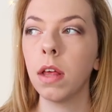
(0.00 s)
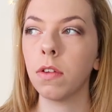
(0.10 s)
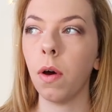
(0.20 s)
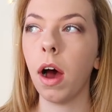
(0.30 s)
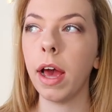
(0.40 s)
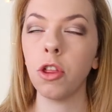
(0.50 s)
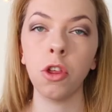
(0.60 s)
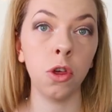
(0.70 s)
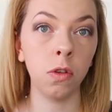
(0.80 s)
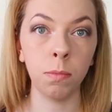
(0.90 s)
So I
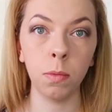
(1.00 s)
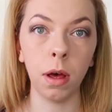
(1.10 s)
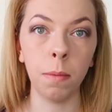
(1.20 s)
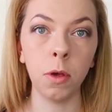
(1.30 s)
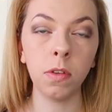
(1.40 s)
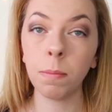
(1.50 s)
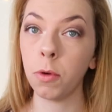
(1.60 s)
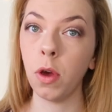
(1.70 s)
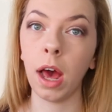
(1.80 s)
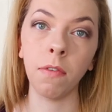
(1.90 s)
just use uh, music,
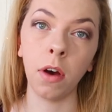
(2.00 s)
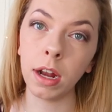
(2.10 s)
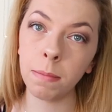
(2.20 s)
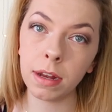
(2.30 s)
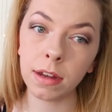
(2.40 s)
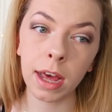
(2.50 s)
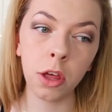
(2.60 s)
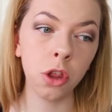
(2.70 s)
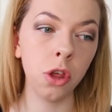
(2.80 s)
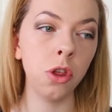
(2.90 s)
but you have guided
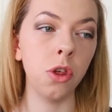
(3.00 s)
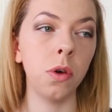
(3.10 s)
meditations,